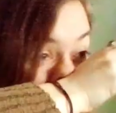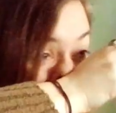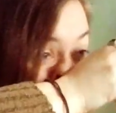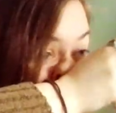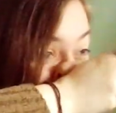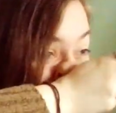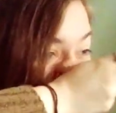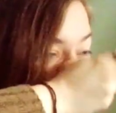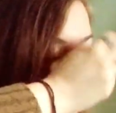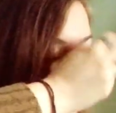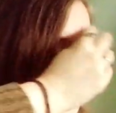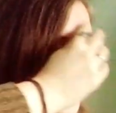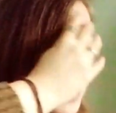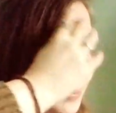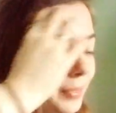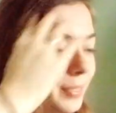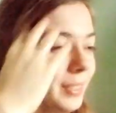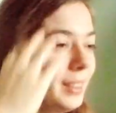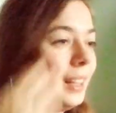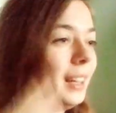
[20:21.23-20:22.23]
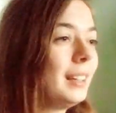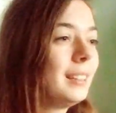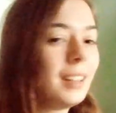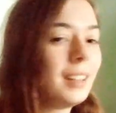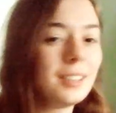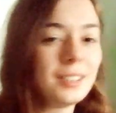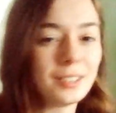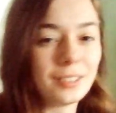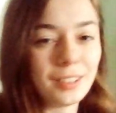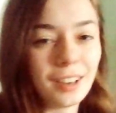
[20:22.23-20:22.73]
like, it's
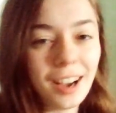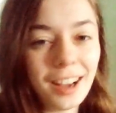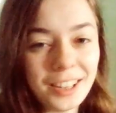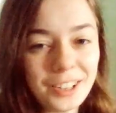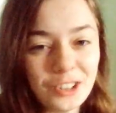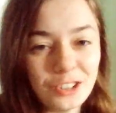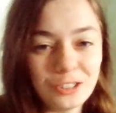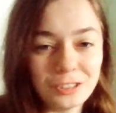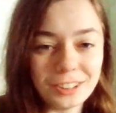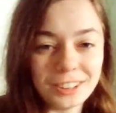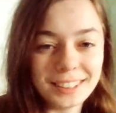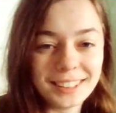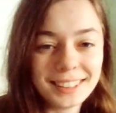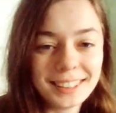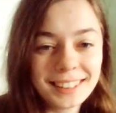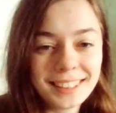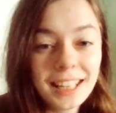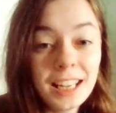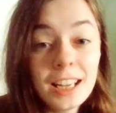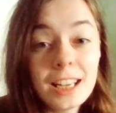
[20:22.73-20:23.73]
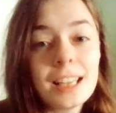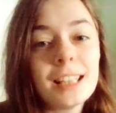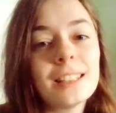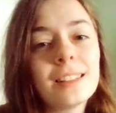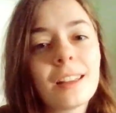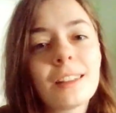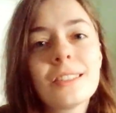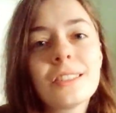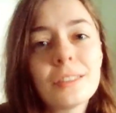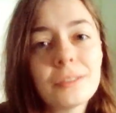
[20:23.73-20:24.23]
under 100, it's
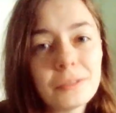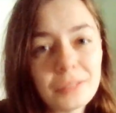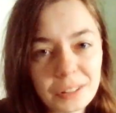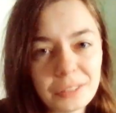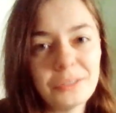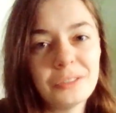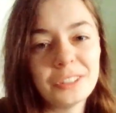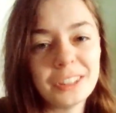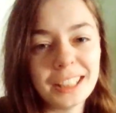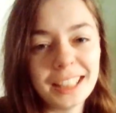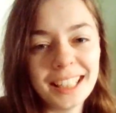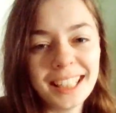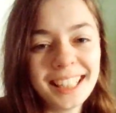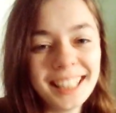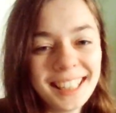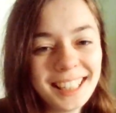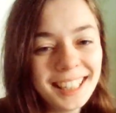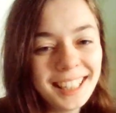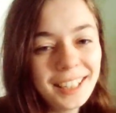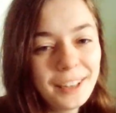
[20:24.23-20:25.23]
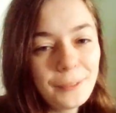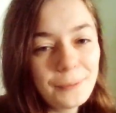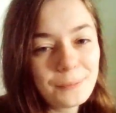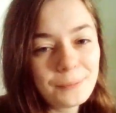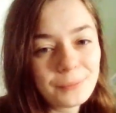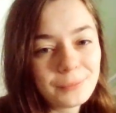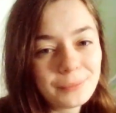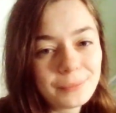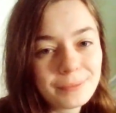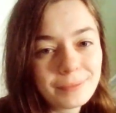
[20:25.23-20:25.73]
under 50,
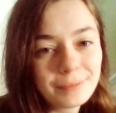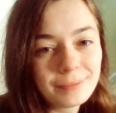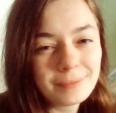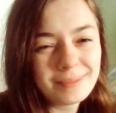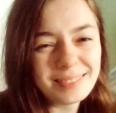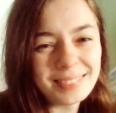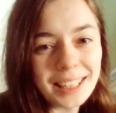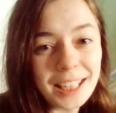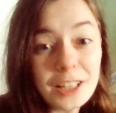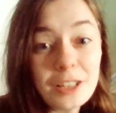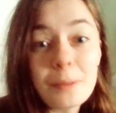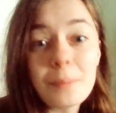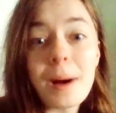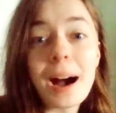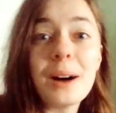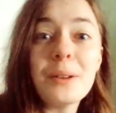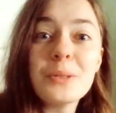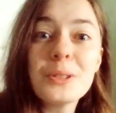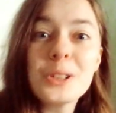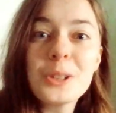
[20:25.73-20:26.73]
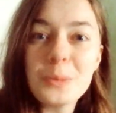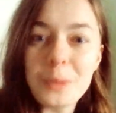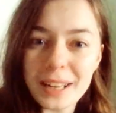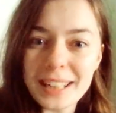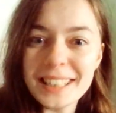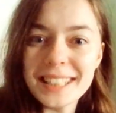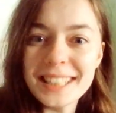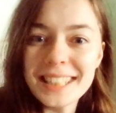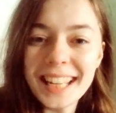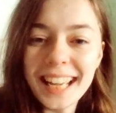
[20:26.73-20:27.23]
it's about
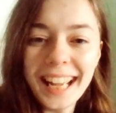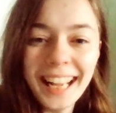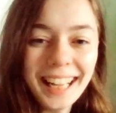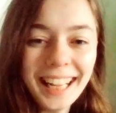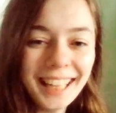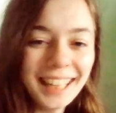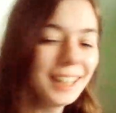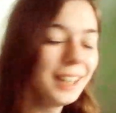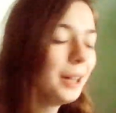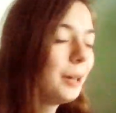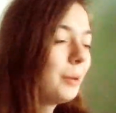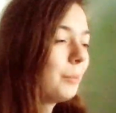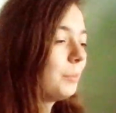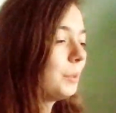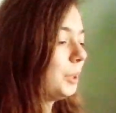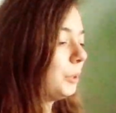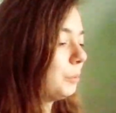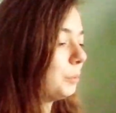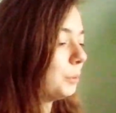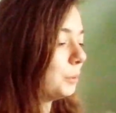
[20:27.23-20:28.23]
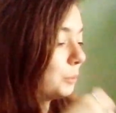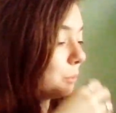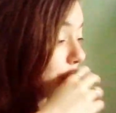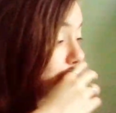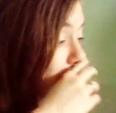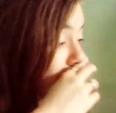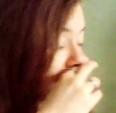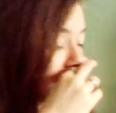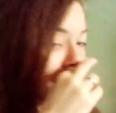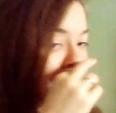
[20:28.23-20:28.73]
20 pupils.
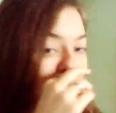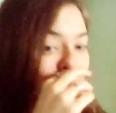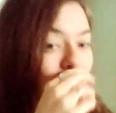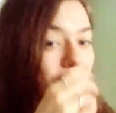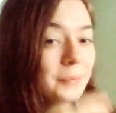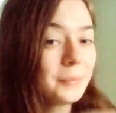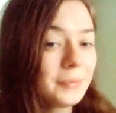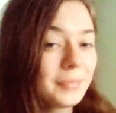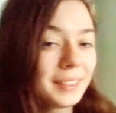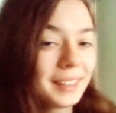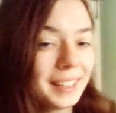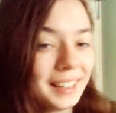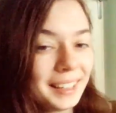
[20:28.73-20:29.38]
But